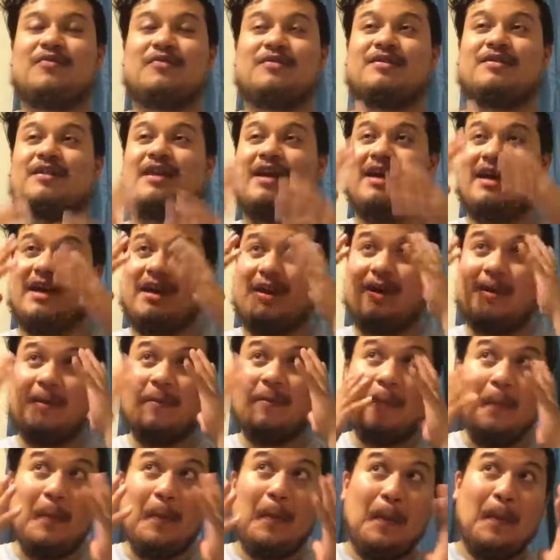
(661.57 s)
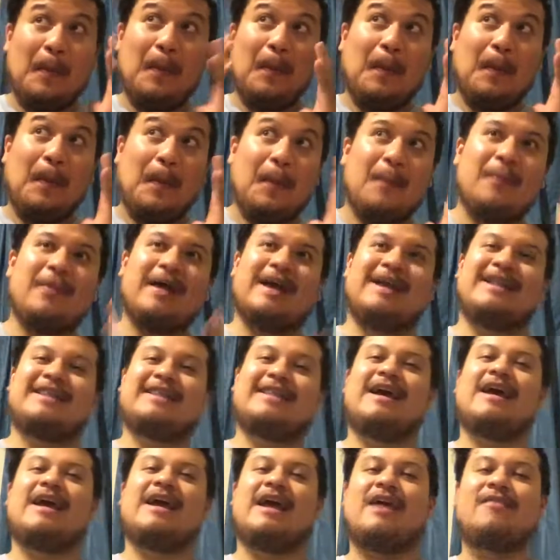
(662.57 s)
was like
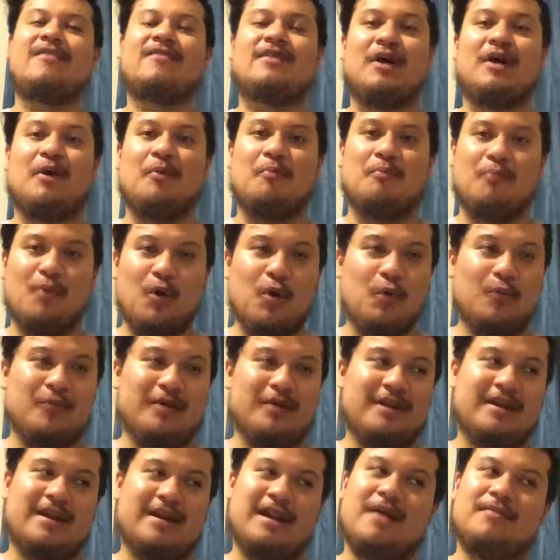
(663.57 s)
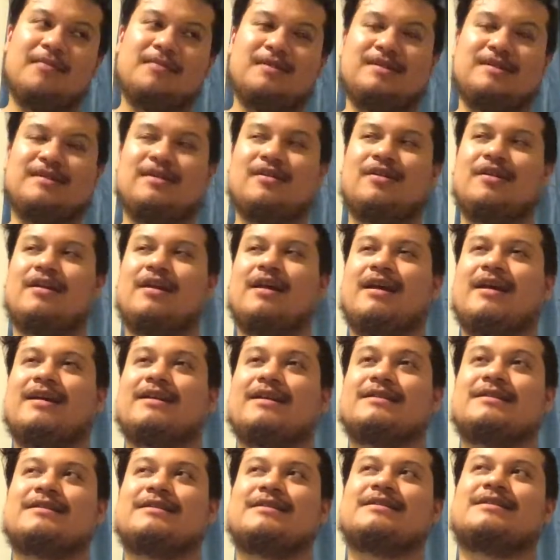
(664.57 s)
that, having a moment, and I'm just here like
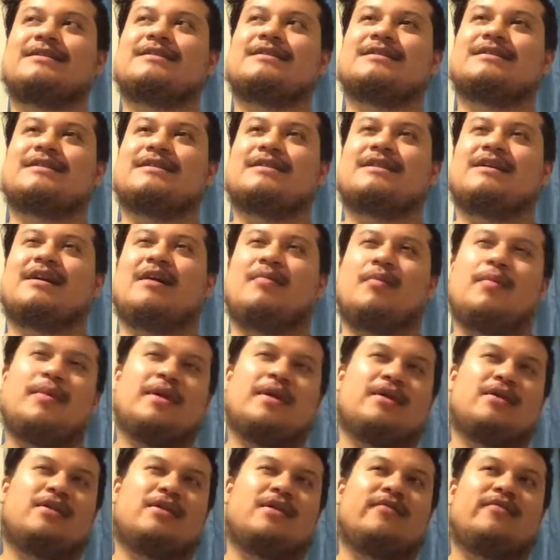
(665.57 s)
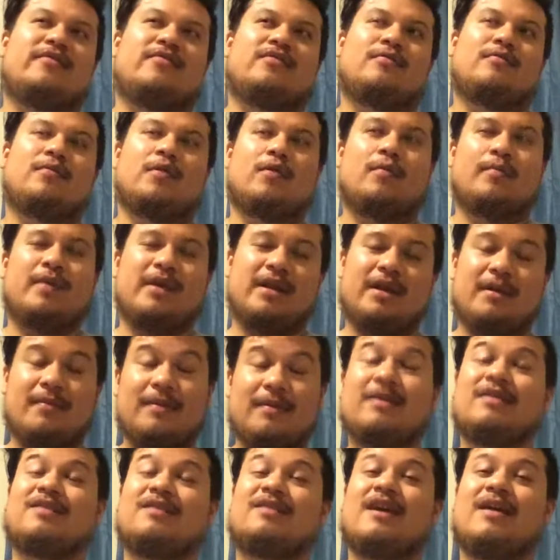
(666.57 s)
a bit uncomfortable. But
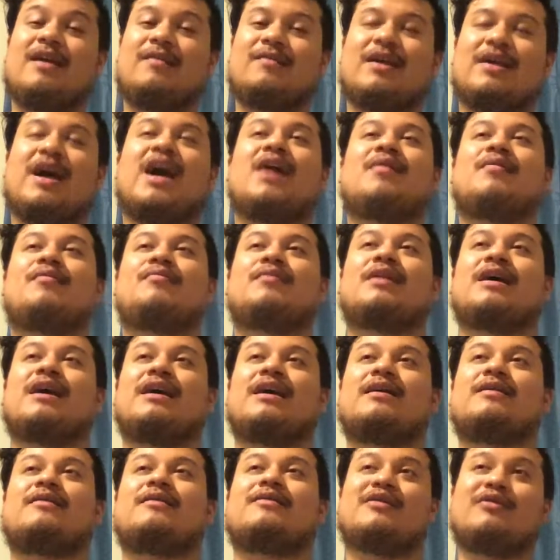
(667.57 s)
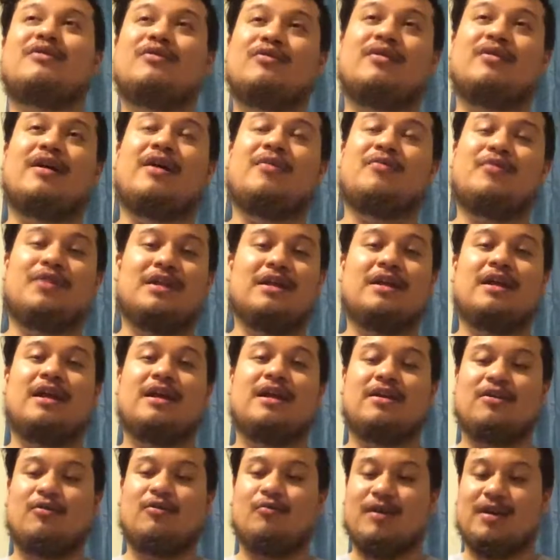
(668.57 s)
at the same time, I'm like, dude, I really
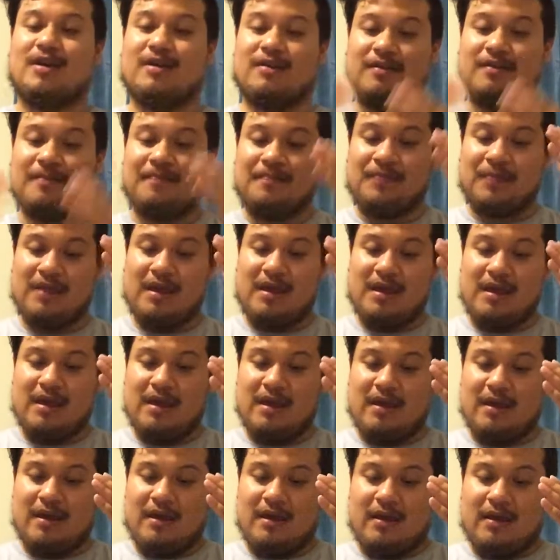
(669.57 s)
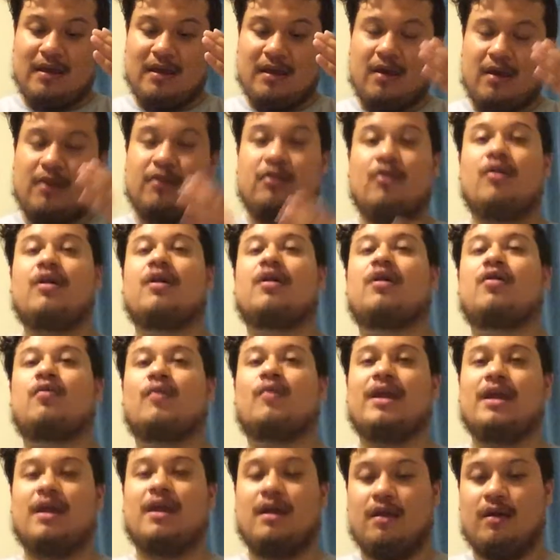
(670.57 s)
like you, because during our
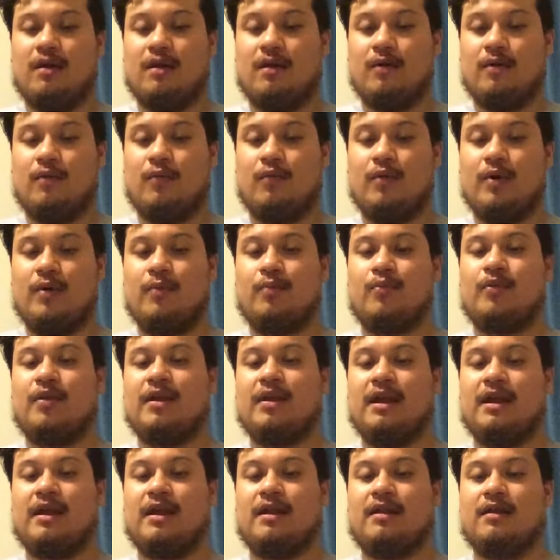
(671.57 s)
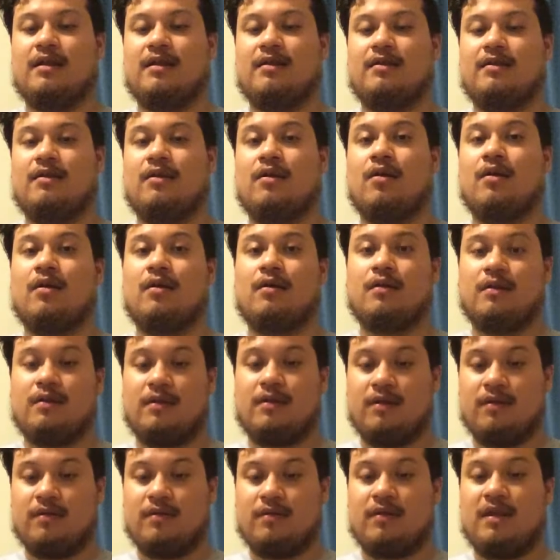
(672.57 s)
wedding, we played
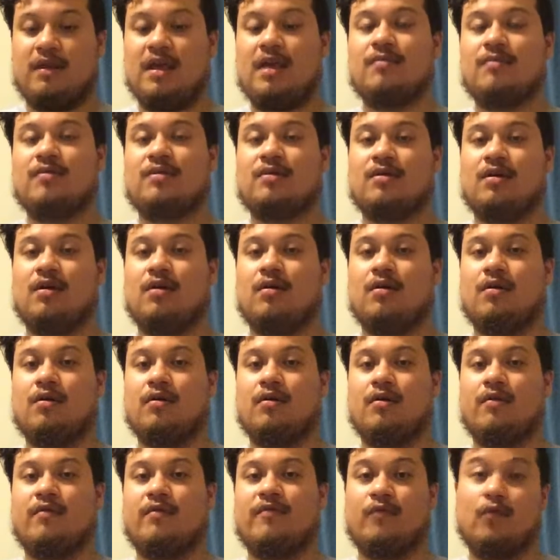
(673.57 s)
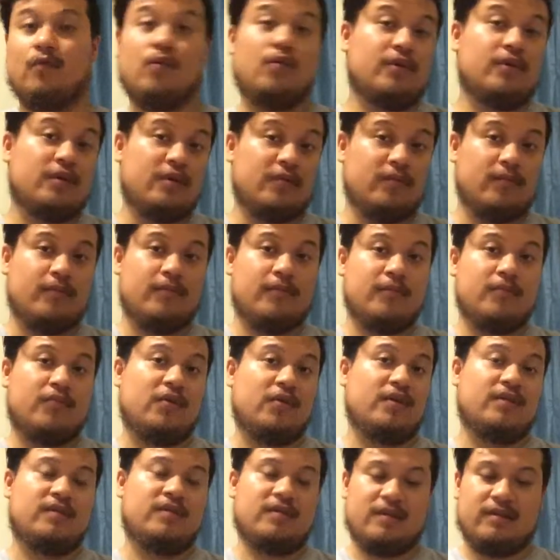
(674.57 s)
the theme song for the
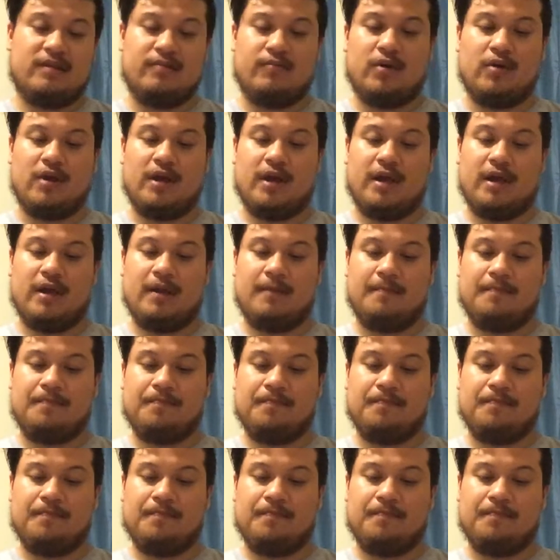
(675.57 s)
Princess Bride